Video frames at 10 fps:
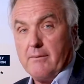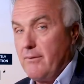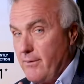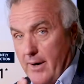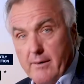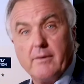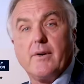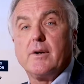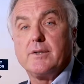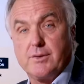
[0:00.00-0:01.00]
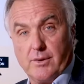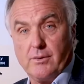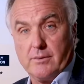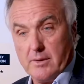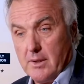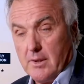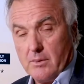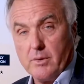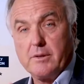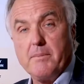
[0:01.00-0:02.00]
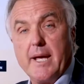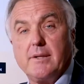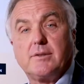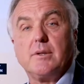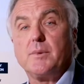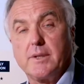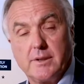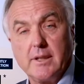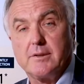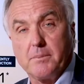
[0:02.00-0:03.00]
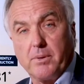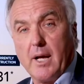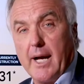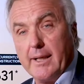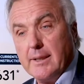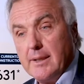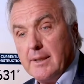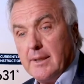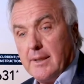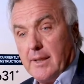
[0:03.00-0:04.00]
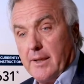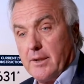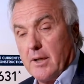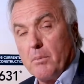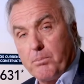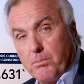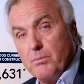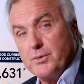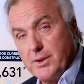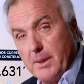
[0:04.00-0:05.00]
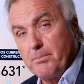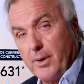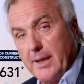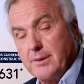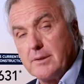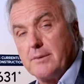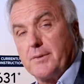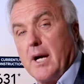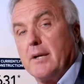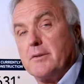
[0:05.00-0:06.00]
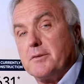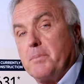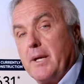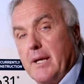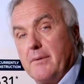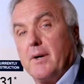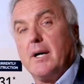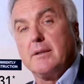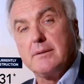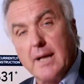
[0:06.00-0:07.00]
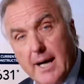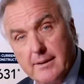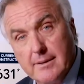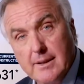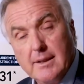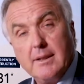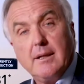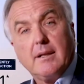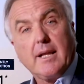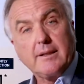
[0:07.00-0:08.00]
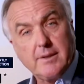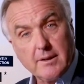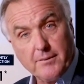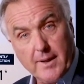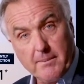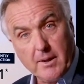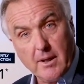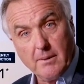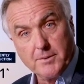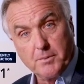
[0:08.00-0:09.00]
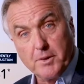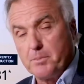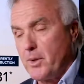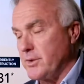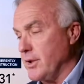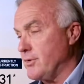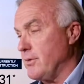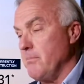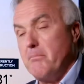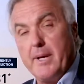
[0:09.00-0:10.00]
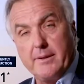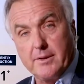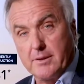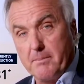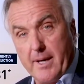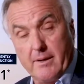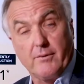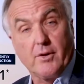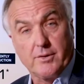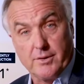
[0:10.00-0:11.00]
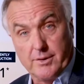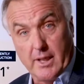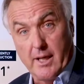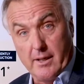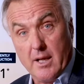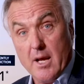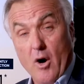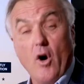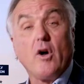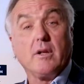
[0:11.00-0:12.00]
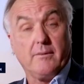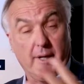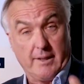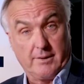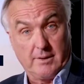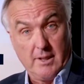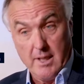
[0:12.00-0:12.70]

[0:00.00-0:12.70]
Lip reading: very, very soon where demand is going to exceed supply. And you're going to see prices of condos behave a lot like single-family homes, which puts a tremendous amount of urgency on all of us